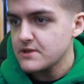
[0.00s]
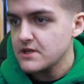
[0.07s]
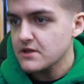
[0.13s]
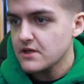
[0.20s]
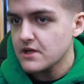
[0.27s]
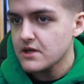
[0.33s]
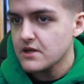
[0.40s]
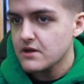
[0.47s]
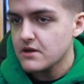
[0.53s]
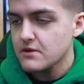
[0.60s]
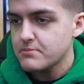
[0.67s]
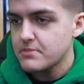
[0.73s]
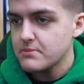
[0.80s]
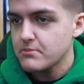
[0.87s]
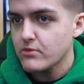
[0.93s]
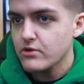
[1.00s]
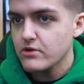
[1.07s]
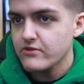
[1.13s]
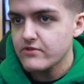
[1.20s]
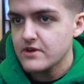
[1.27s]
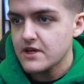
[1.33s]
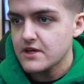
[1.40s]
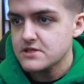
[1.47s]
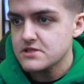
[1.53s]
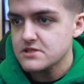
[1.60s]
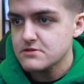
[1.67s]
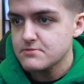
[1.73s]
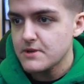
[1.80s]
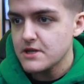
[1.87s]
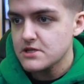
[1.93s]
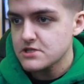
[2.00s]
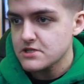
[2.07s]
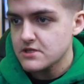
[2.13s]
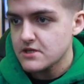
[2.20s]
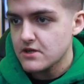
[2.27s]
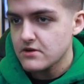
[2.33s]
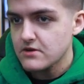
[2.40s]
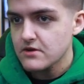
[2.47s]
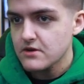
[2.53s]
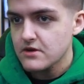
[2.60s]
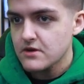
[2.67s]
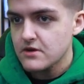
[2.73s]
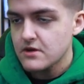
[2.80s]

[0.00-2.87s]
to be like a bit more of an anticipation there.